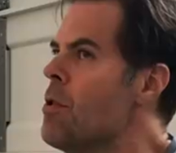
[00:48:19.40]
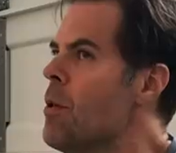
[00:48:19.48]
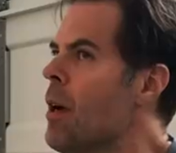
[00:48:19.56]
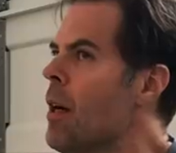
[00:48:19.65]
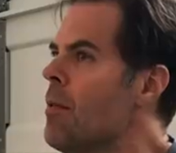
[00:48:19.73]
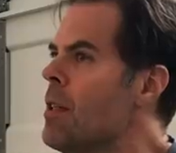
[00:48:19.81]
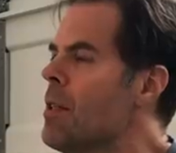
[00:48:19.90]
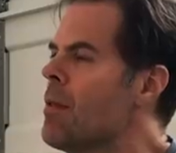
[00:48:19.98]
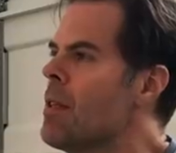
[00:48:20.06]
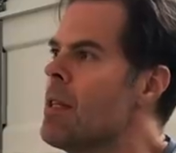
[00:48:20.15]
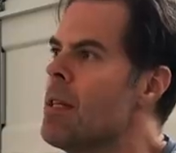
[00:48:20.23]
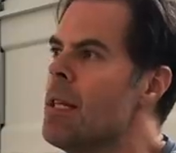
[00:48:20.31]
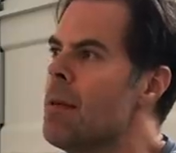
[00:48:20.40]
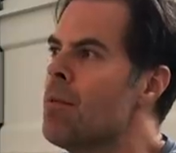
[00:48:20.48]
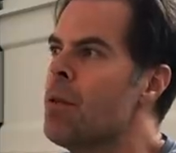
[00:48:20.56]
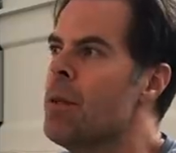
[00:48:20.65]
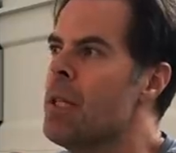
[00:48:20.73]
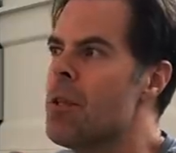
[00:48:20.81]
Do you have different tea
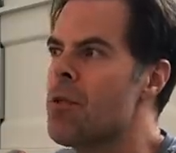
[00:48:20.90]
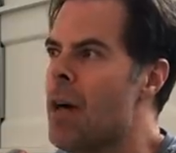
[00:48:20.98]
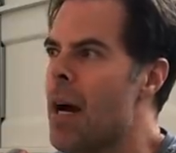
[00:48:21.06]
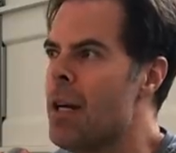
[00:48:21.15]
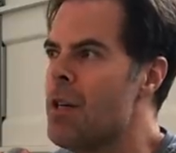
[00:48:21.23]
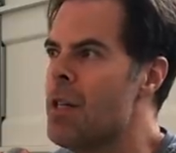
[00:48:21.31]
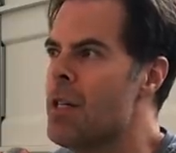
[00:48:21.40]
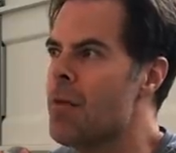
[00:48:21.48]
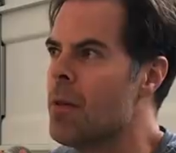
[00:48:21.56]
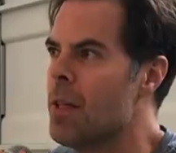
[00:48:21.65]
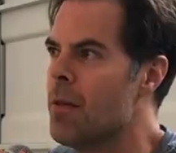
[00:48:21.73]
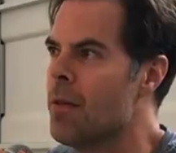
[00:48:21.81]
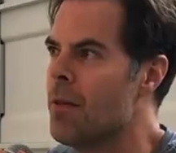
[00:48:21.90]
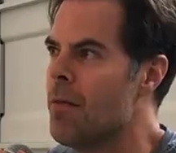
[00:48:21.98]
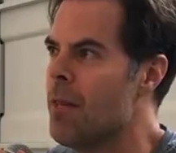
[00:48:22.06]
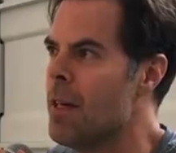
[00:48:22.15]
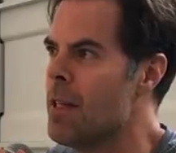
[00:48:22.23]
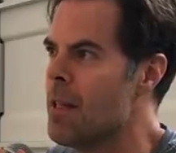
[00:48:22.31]
brewing strategies for different
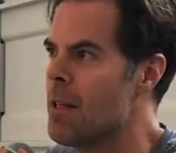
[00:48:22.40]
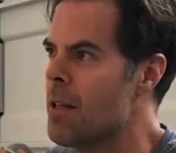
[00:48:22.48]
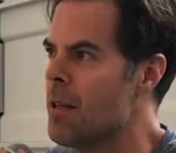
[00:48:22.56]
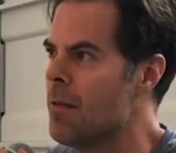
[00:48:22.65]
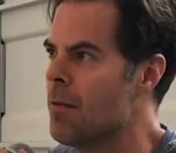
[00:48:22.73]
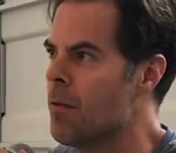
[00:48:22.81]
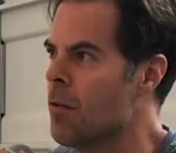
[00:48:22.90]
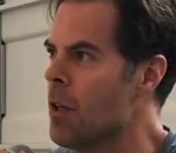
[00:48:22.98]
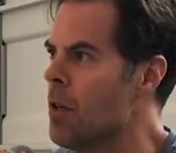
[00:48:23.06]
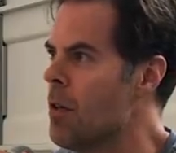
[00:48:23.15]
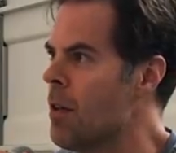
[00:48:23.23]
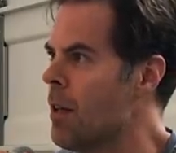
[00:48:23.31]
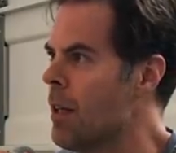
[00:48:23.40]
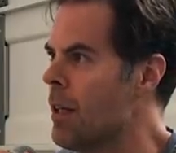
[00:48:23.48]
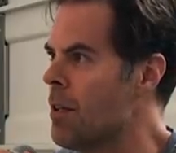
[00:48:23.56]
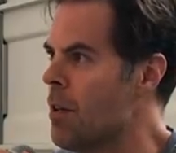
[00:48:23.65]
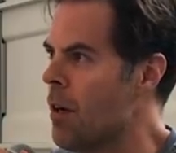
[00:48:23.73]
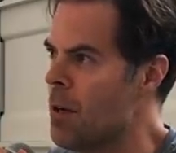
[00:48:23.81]
phases of growth?
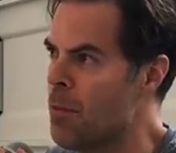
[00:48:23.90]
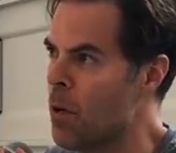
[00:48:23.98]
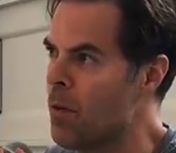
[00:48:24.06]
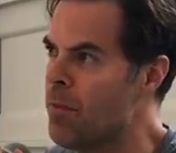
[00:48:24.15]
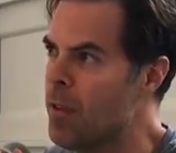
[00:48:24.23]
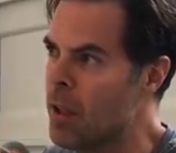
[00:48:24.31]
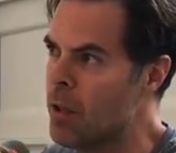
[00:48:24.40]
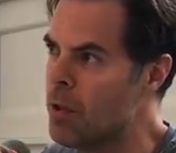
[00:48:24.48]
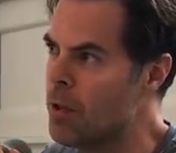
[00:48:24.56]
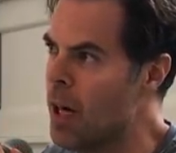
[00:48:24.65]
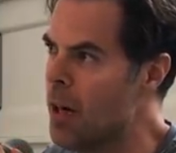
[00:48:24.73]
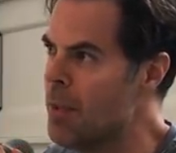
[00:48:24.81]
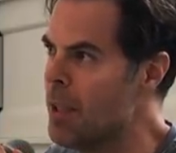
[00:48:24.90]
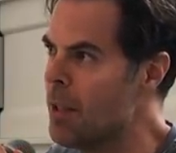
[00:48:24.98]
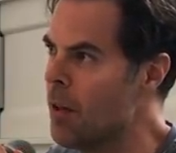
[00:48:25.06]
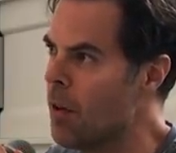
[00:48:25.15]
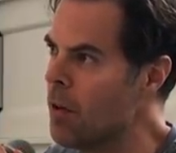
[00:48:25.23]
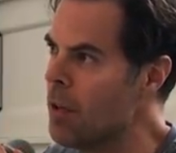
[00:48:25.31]
Like, are you more fungal dominant
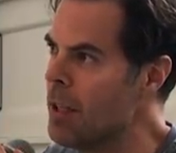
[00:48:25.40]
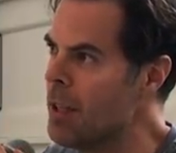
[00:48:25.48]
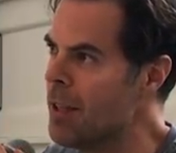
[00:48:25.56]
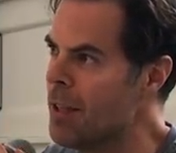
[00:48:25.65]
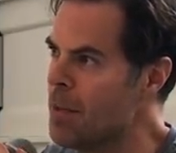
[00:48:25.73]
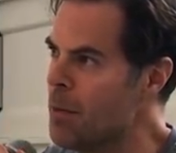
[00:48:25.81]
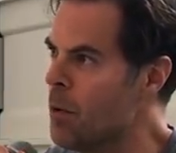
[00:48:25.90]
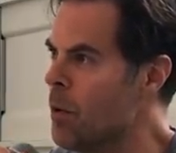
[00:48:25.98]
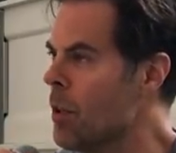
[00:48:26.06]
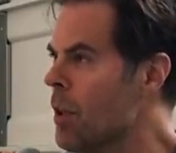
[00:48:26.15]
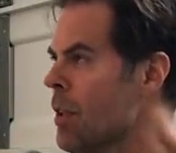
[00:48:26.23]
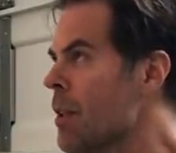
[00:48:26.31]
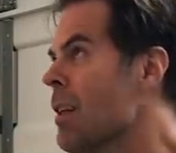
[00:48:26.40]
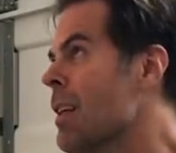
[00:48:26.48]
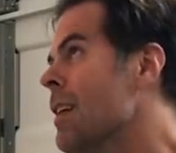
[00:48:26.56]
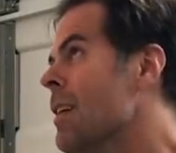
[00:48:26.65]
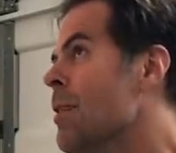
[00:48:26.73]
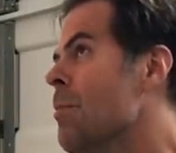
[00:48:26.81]
early? Or are you more
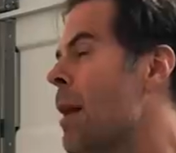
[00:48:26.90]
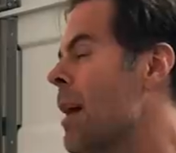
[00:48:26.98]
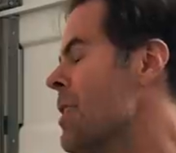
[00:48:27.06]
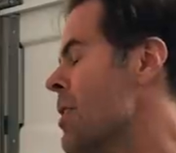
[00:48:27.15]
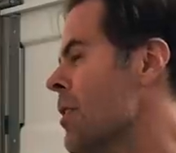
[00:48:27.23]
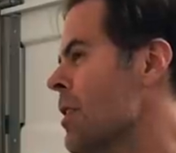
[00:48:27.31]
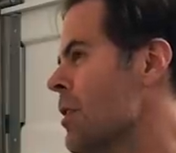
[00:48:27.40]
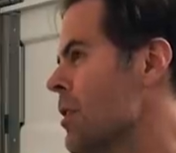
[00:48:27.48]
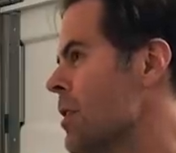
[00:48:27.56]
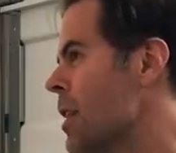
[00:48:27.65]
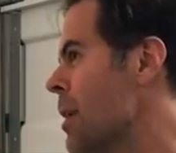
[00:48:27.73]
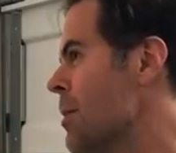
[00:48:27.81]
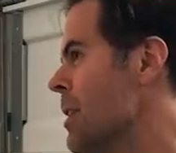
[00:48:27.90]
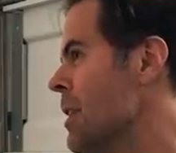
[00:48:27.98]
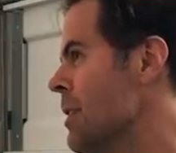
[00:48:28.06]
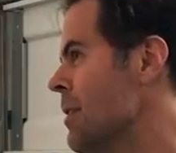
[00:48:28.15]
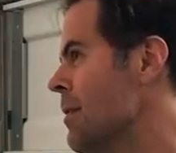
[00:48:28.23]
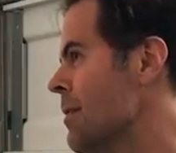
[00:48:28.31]
bacterial
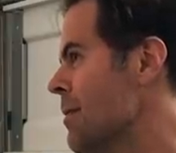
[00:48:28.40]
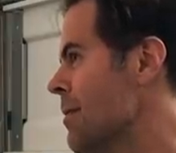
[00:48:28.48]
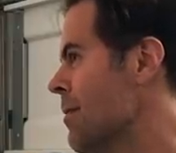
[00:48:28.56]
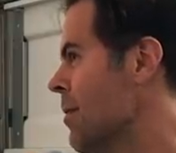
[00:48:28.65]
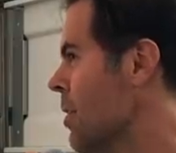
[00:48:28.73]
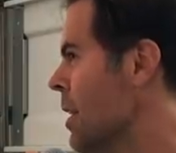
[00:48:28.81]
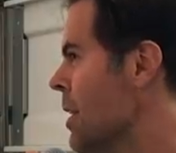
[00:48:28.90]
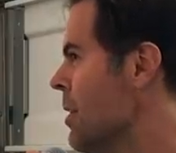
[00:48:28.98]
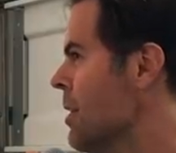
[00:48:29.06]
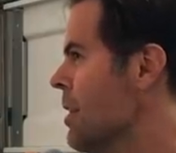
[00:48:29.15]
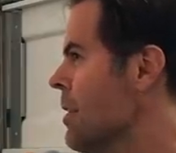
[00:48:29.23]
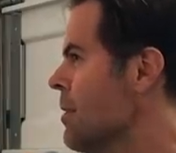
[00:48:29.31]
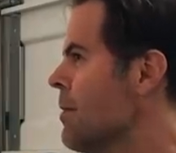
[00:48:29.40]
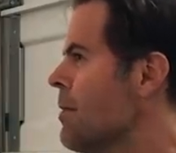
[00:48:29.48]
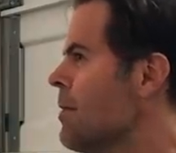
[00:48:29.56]
dominant uh, later?